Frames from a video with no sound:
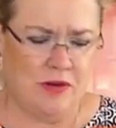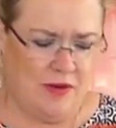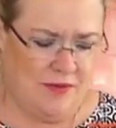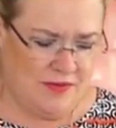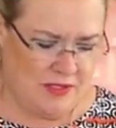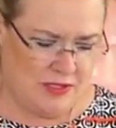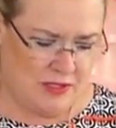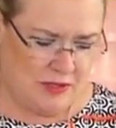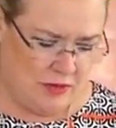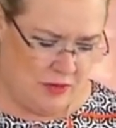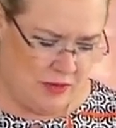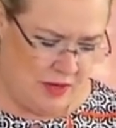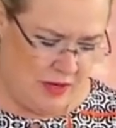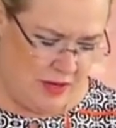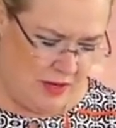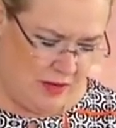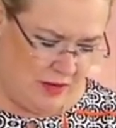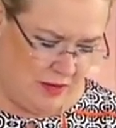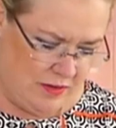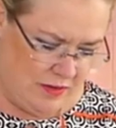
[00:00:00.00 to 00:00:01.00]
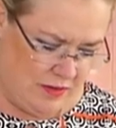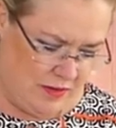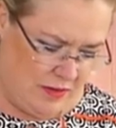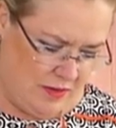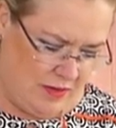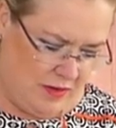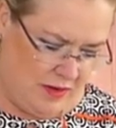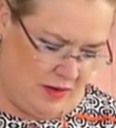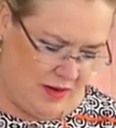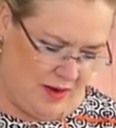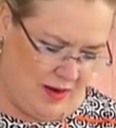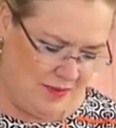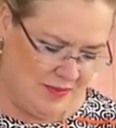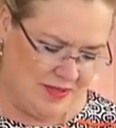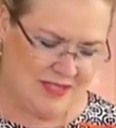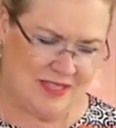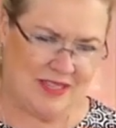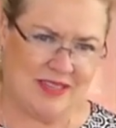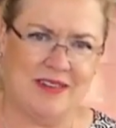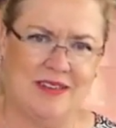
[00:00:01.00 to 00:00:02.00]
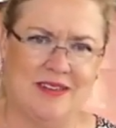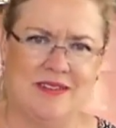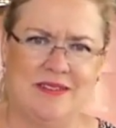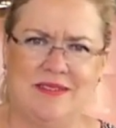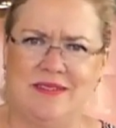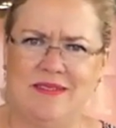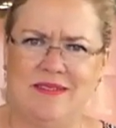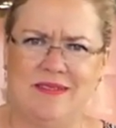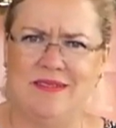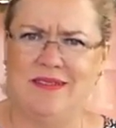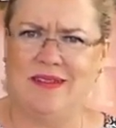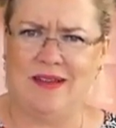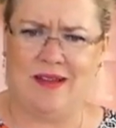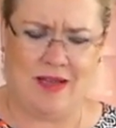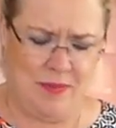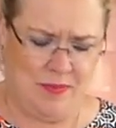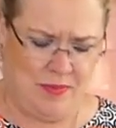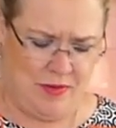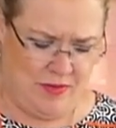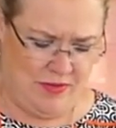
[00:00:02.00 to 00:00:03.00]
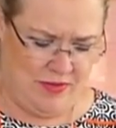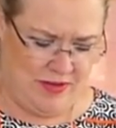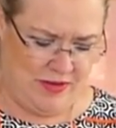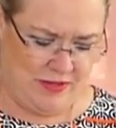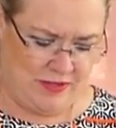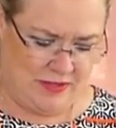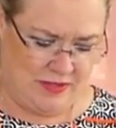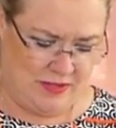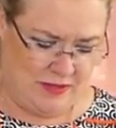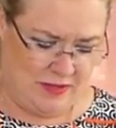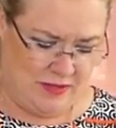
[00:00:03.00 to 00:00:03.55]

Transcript: of soy. And I'm just going to eyeball this.